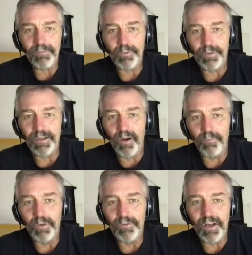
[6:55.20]
and after we
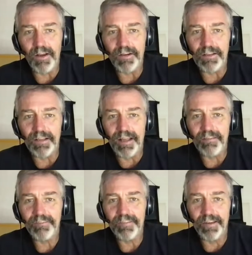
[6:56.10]
all moved on in
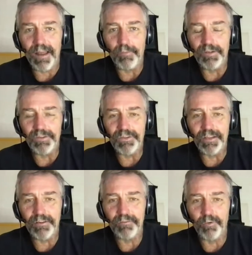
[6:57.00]
life, and I went
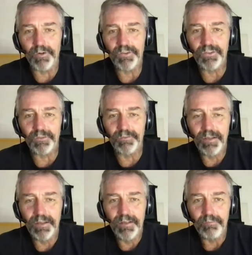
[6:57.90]
into the Air Force,
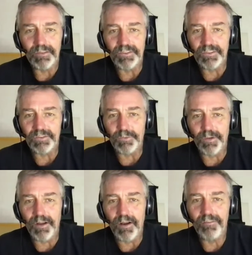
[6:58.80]
and my
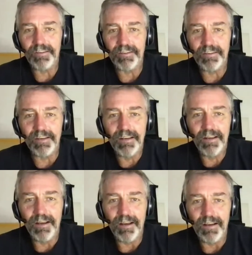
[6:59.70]
sister went off and
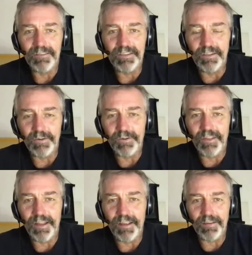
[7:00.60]
did
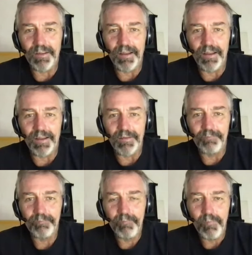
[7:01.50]
thing,
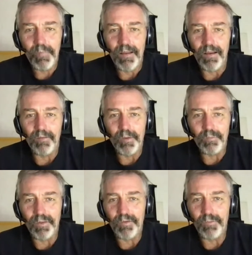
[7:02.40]
and
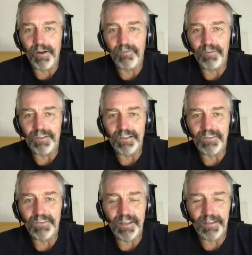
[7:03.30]
my brother went off and
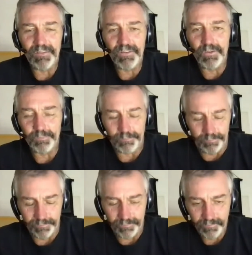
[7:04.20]
did his thing. So